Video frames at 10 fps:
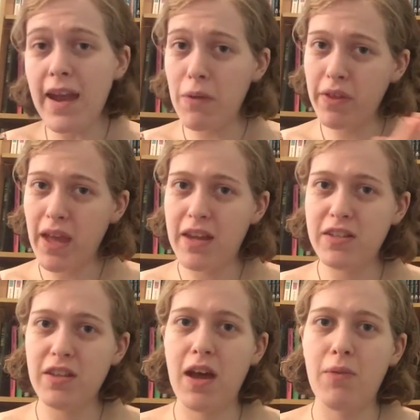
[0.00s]
And I will get
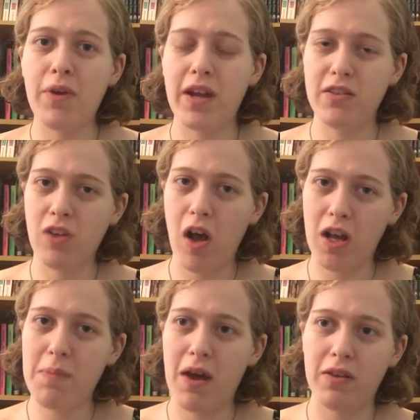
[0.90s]
into that when I
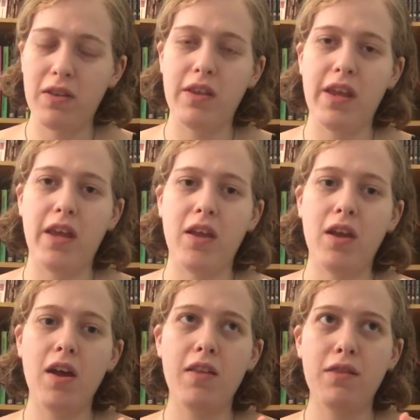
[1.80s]
talk about
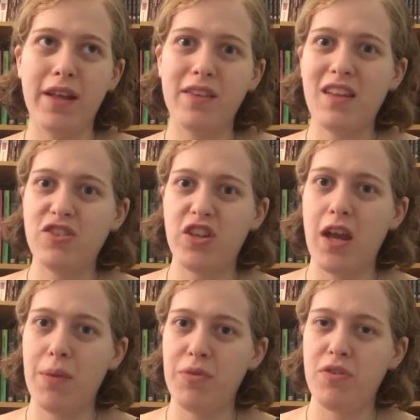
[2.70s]
the things that
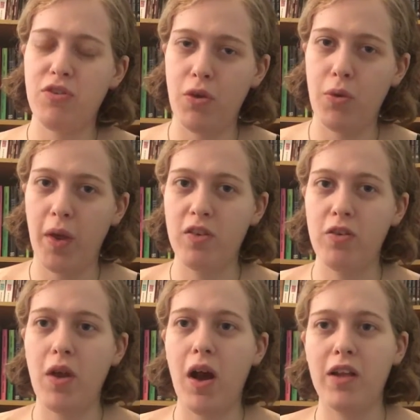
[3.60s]
GMs do and
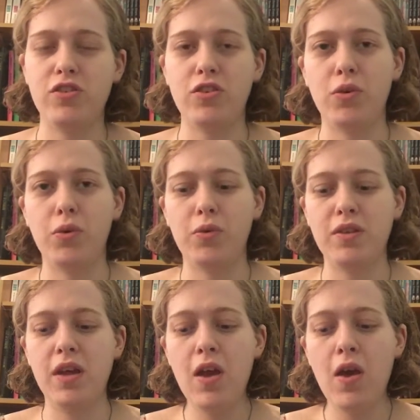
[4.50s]
do not do,
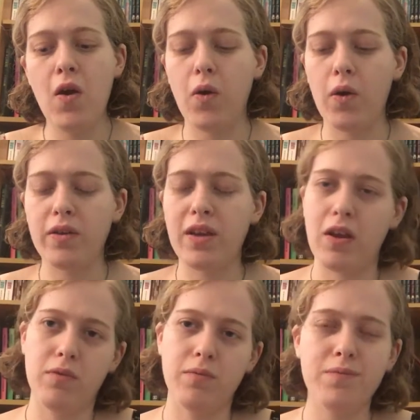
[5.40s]
or,
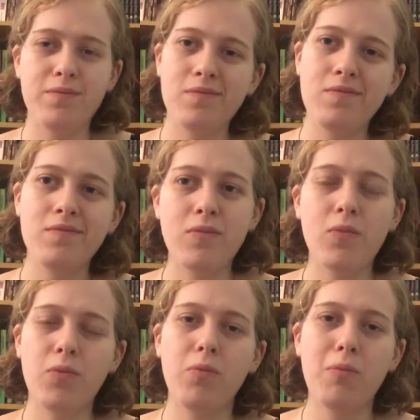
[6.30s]

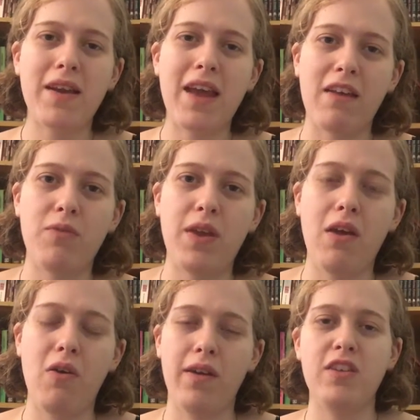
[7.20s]
my next
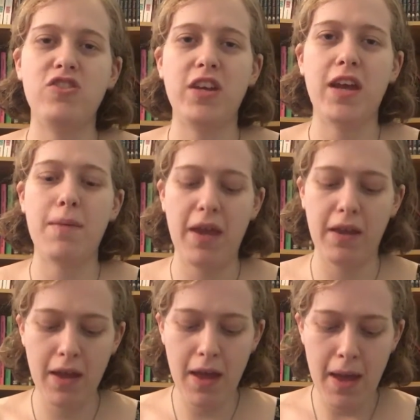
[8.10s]
video on the GMing.